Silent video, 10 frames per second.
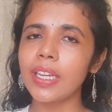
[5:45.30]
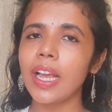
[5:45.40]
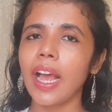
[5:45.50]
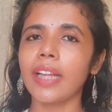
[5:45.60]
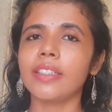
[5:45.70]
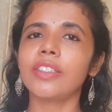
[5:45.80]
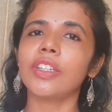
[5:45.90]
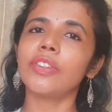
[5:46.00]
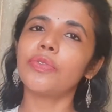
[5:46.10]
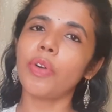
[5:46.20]
and the
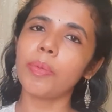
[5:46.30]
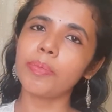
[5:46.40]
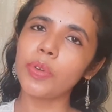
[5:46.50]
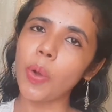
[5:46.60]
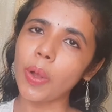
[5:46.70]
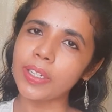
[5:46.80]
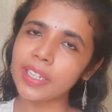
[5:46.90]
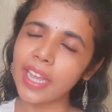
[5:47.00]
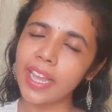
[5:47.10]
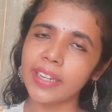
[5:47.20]
third form called
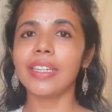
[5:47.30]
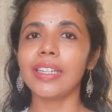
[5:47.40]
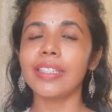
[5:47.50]
again.